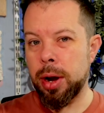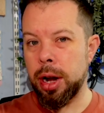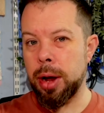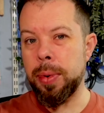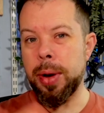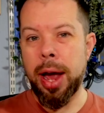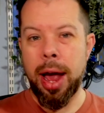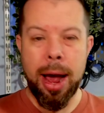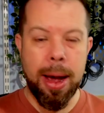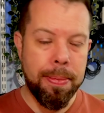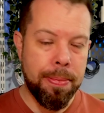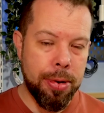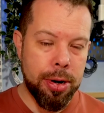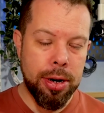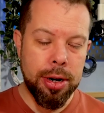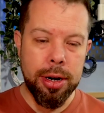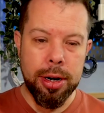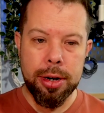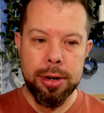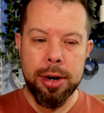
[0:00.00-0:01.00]
I know it
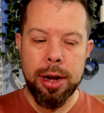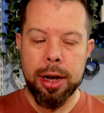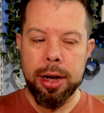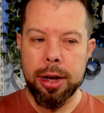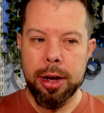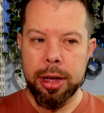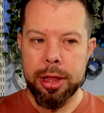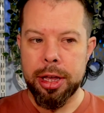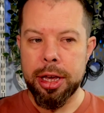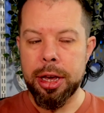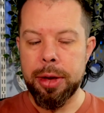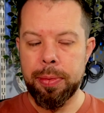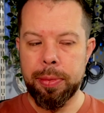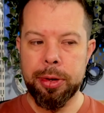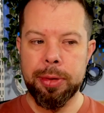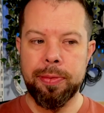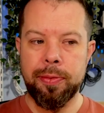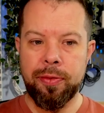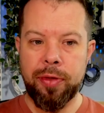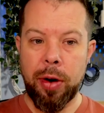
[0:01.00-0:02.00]
happened and uh, I think it
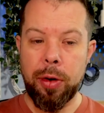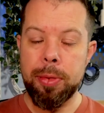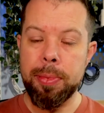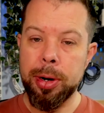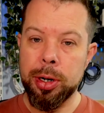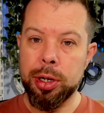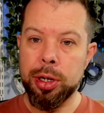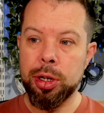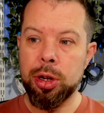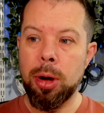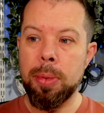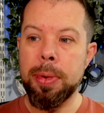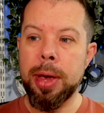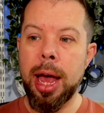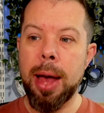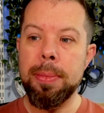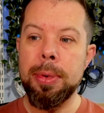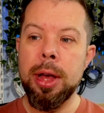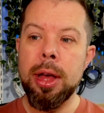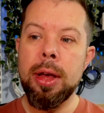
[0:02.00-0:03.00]
was very much a
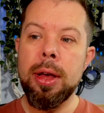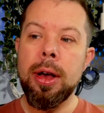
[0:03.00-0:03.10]
stopgap.